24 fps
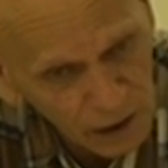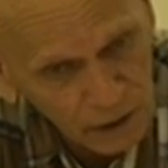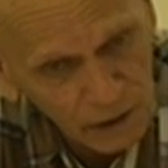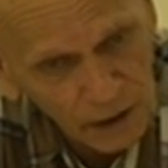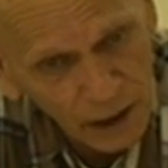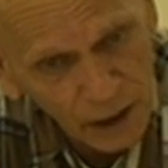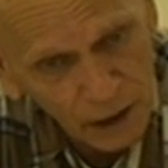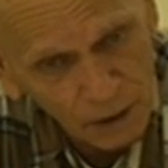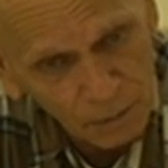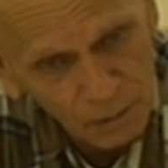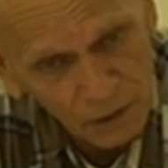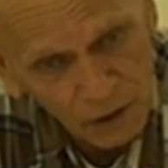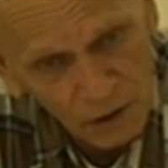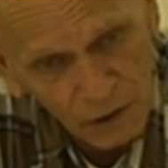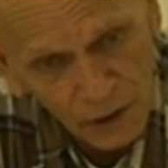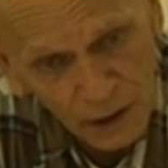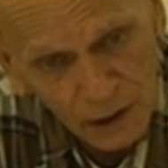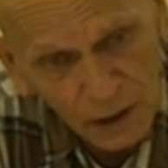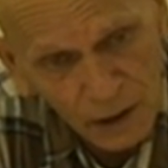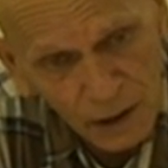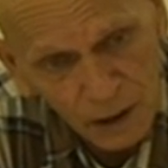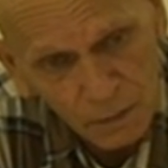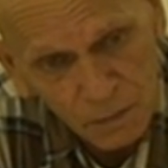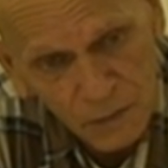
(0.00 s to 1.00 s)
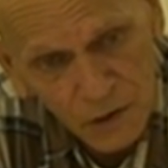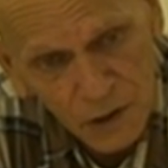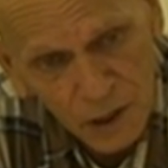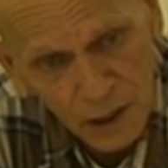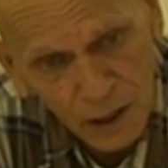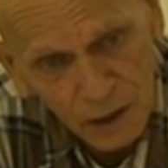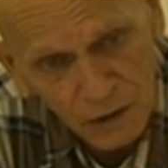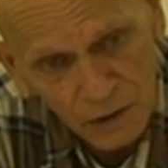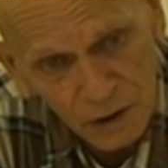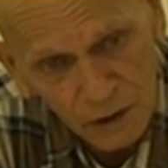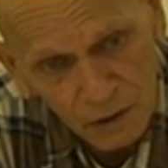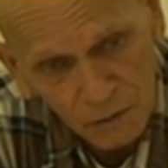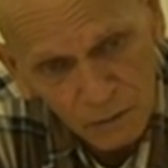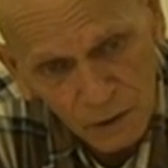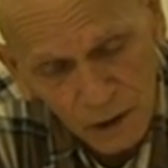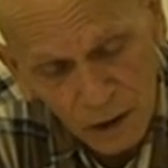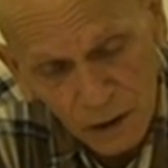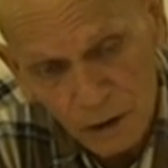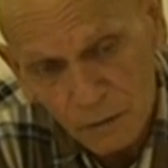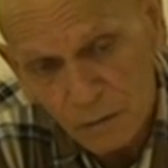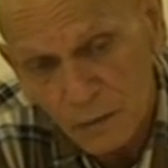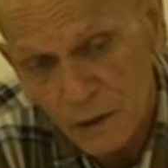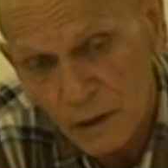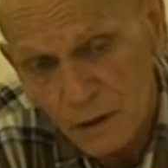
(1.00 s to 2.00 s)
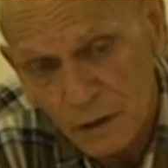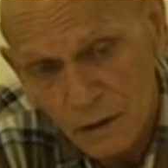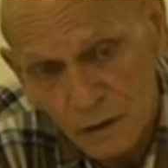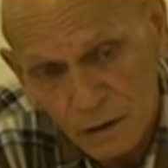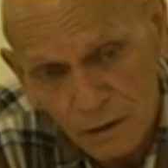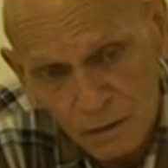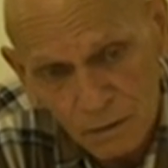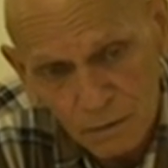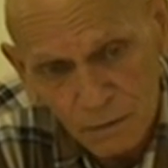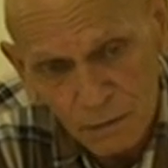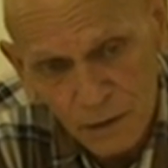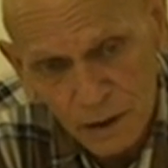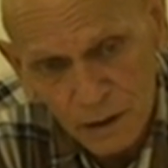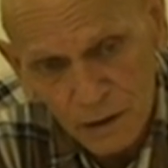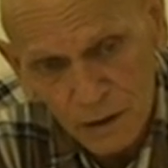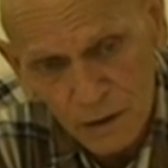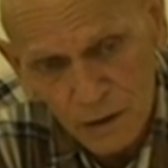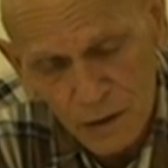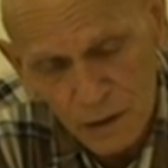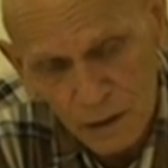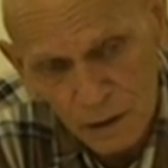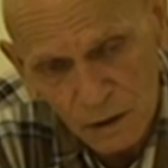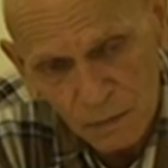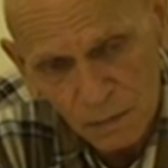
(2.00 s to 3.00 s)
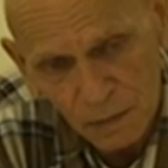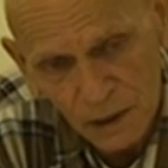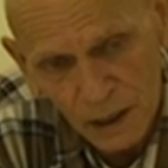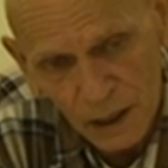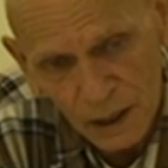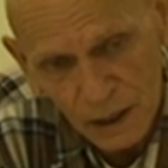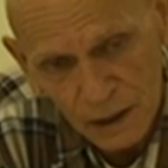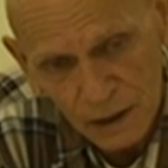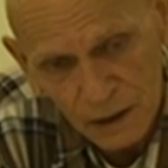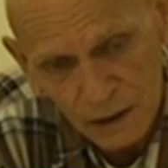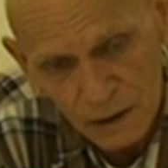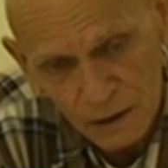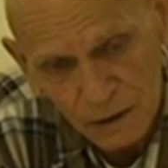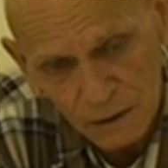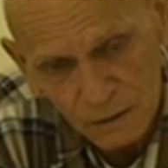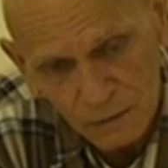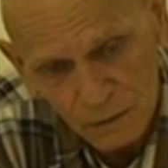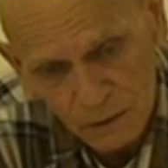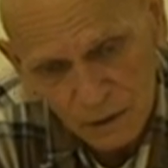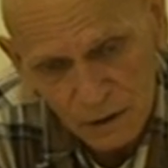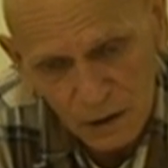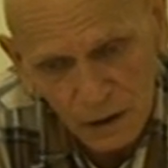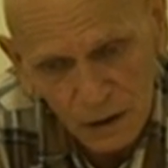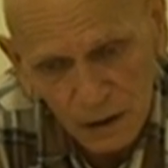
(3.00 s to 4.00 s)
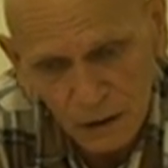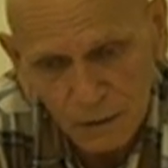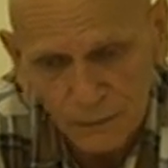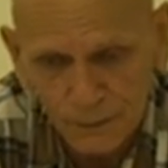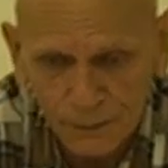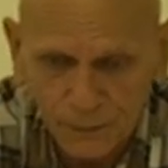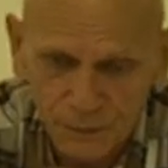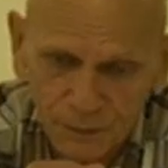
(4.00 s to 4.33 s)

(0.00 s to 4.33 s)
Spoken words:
know how, but I ended up chairing one of the big meetings in the park with the